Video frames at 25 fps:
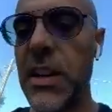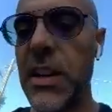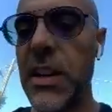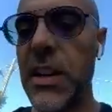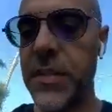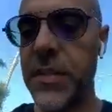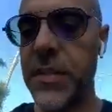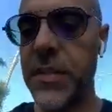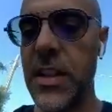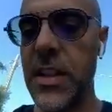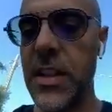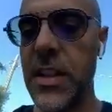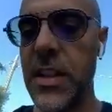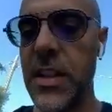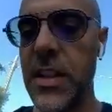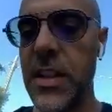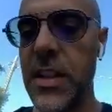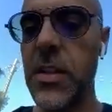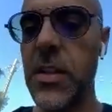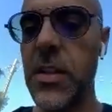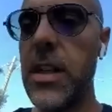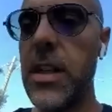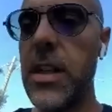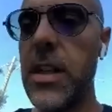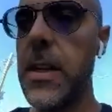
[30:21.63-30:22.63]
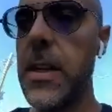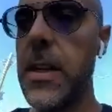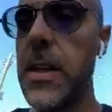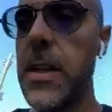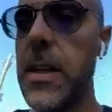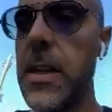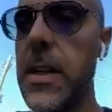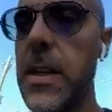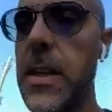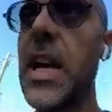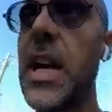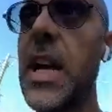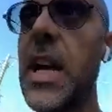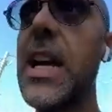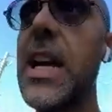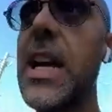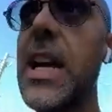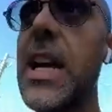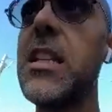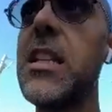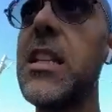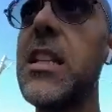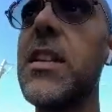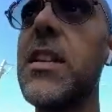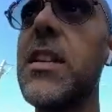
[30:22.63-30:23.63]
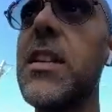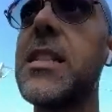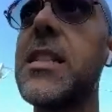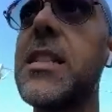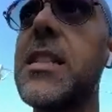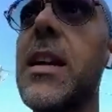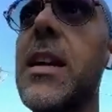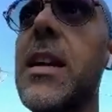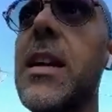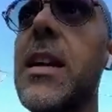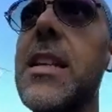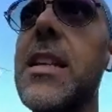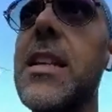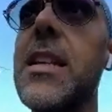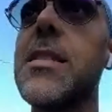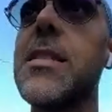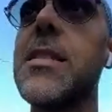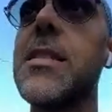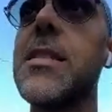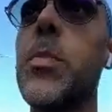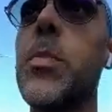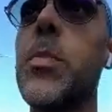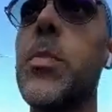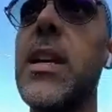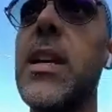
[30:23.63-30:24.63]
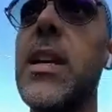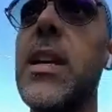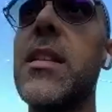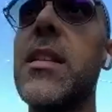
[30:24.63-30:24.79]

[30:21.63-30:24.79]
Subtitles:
You know, I had even some cases operated,